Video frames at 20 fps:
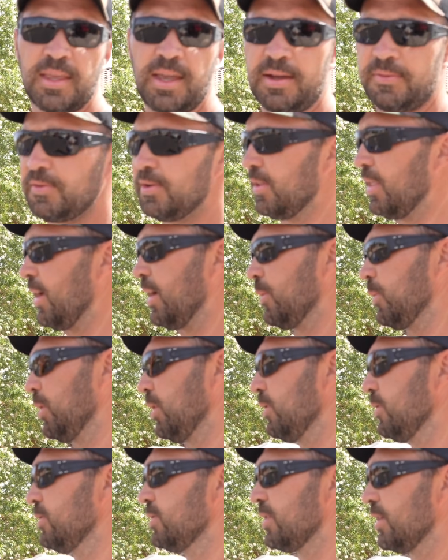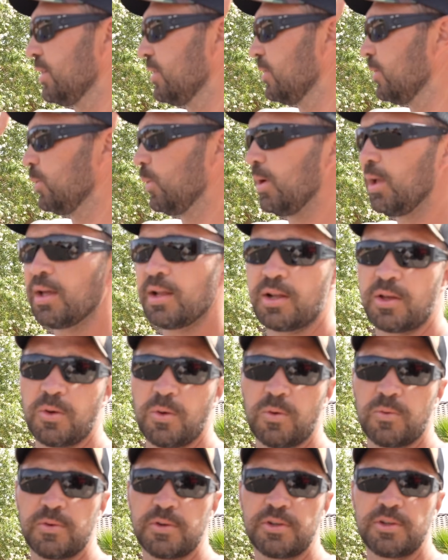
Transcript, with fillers: After that, we lose signal and we got to go over